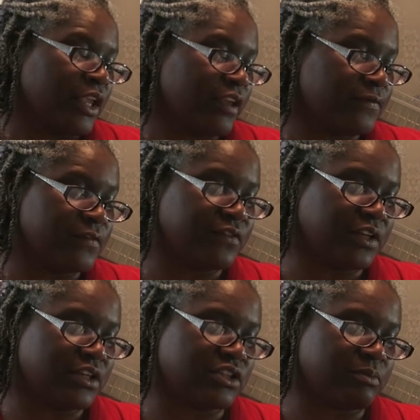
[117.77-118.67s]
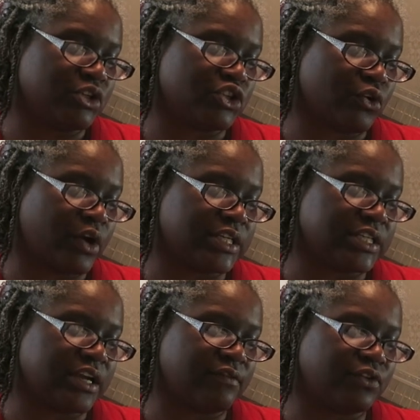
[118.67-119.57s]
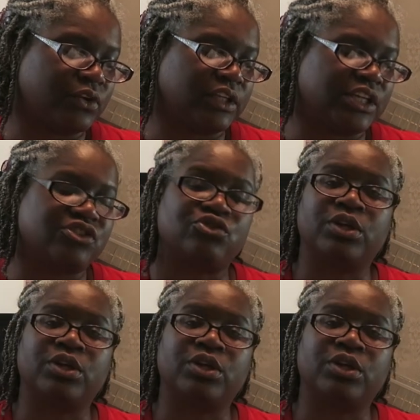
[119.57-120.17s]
If you finish the majority of your list,